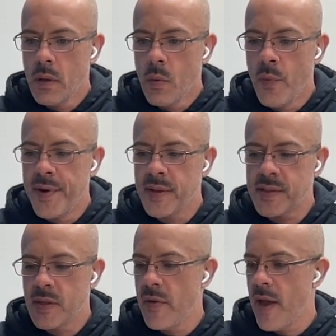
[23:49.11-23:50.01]
What
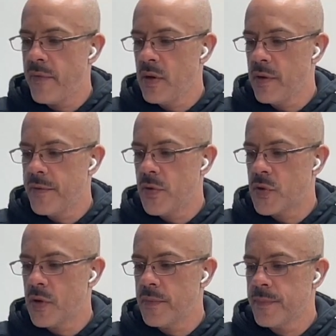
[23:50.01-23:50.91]
else do you have in your
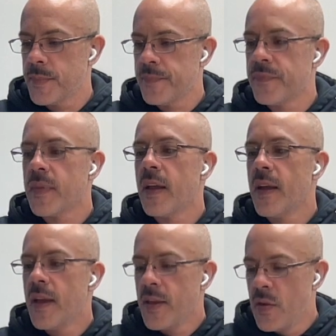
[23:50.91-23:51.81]
future?
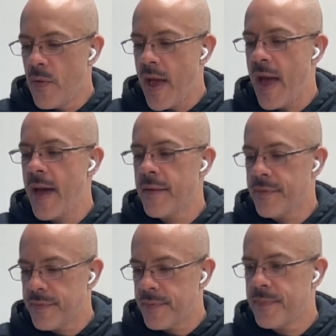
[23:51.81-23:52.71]
You
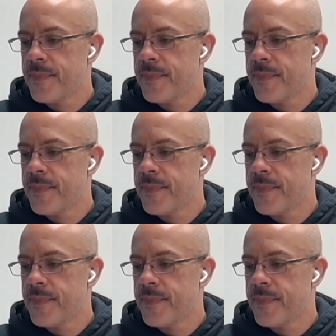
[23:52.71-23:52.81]
have